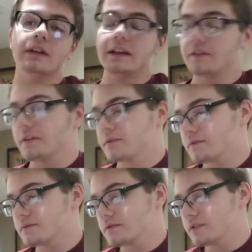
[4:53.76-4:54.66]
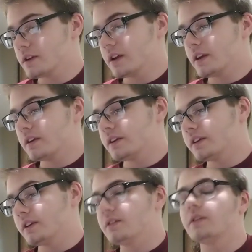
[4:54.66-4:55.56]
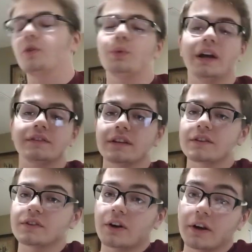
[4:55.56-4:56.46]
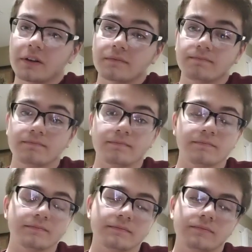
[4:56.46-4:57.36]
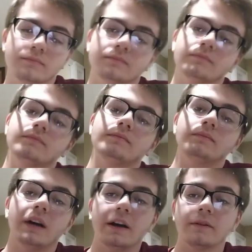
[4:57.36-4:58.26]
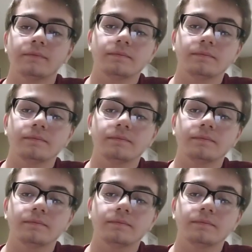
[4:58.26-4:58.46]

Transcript: That's it. Hope you guys take this to heart. Bye.